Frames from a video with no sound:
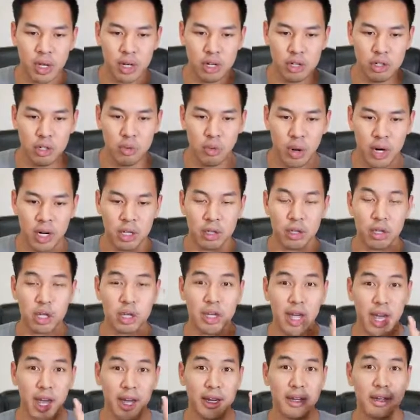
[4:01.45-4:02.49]
you want to
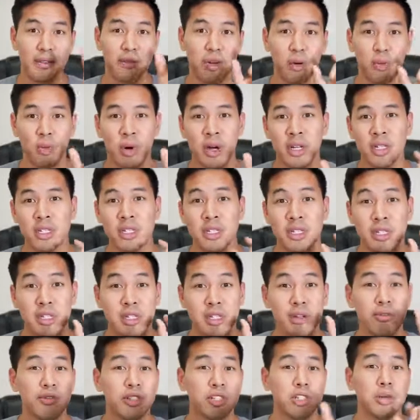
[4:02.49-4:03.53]
look at different ones because
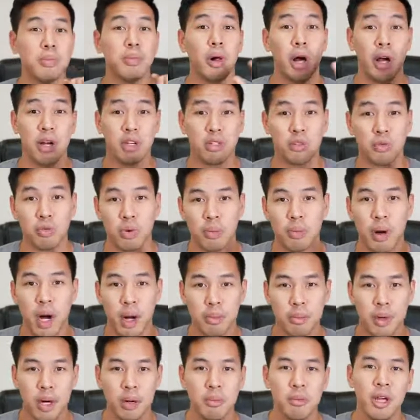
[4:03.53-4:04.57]
different suppliers will
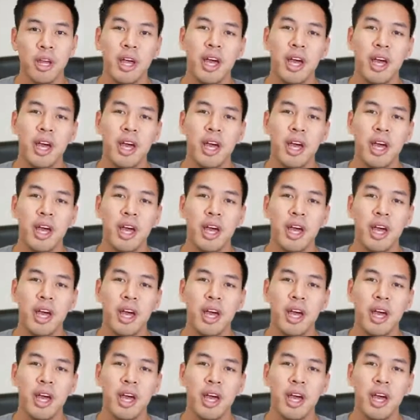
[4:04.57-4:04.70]
pop up.